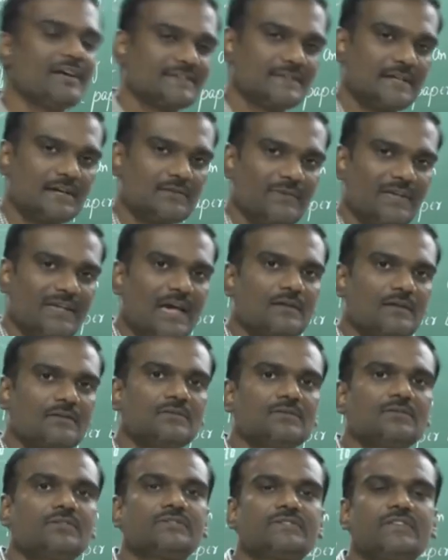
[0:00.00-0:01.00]
drawings that we
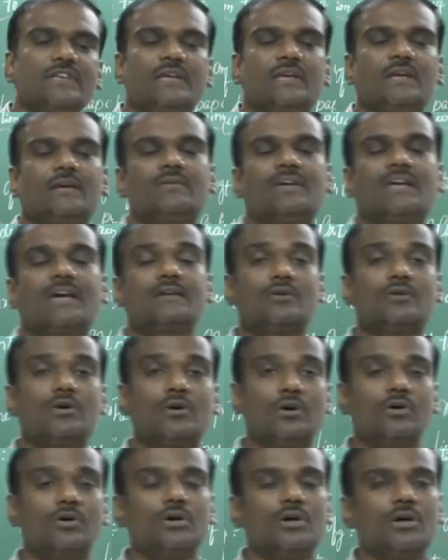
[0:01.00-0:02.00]
can see, we can
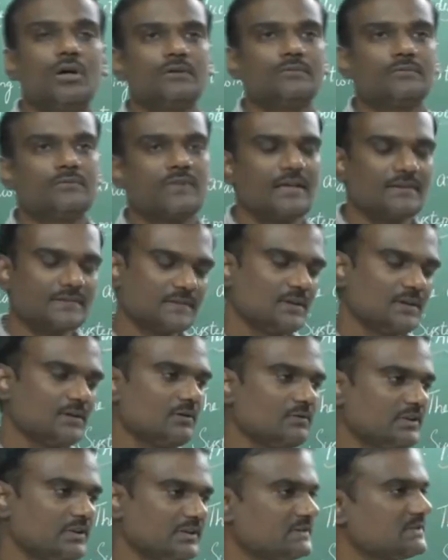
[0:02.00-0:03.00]
know? Says
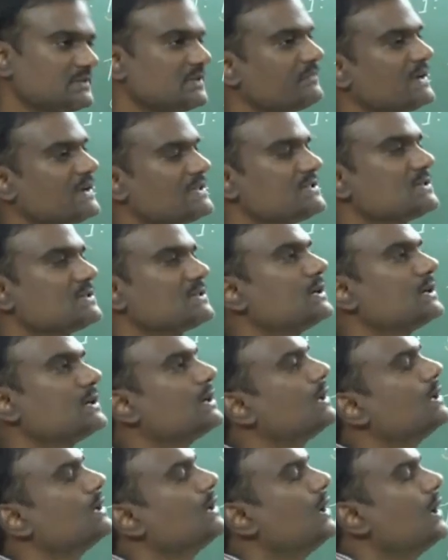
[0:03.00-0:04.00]
this is the first
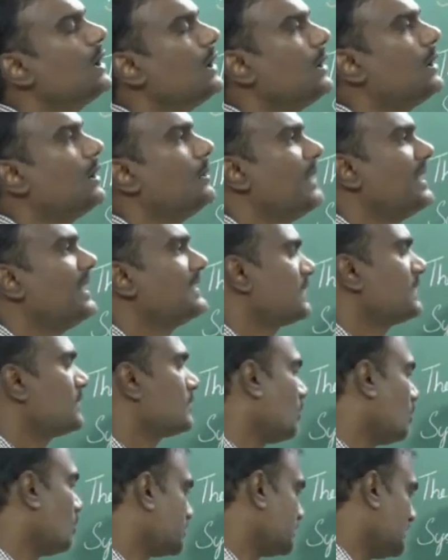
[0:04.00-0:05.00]
basic
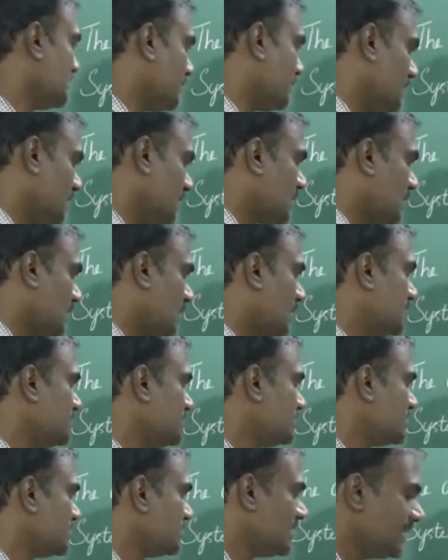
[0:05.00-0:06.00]
course in our
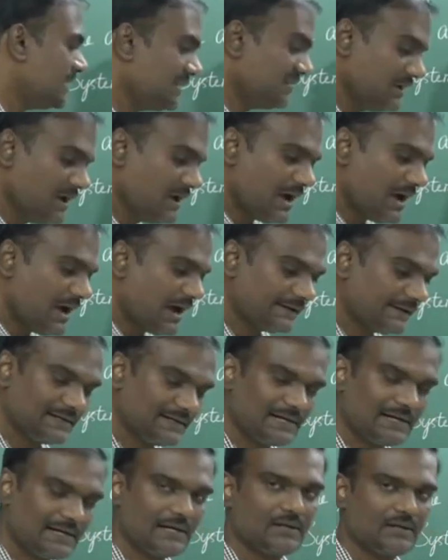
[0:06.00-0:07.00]
engineering,
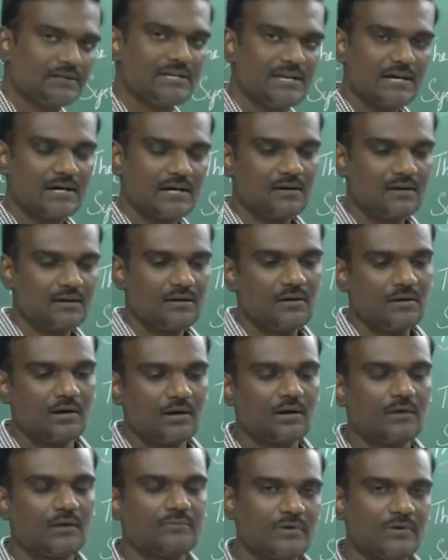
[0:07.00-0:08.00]
and here
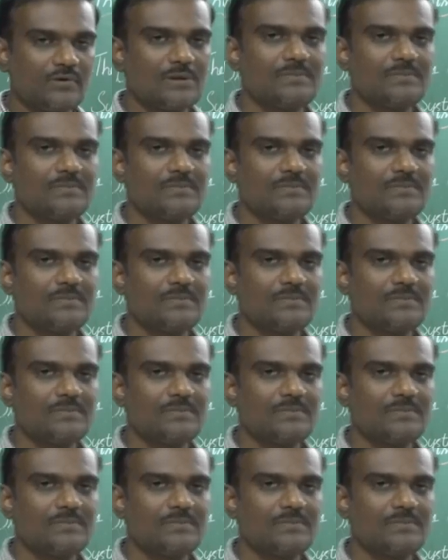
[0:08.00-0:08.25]
we